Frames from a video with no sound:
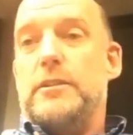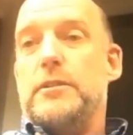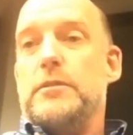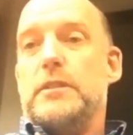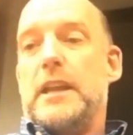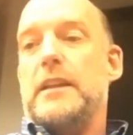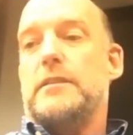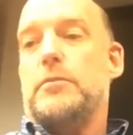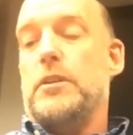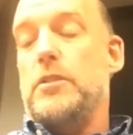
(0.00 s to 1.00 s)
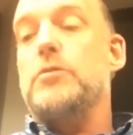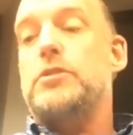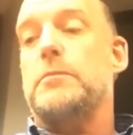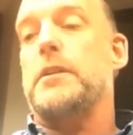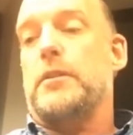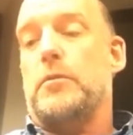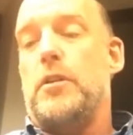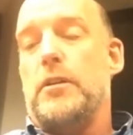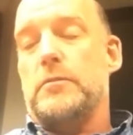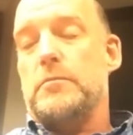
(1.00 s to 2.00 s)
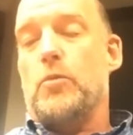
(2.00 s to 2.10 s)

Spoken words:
to get to where you should be able to walk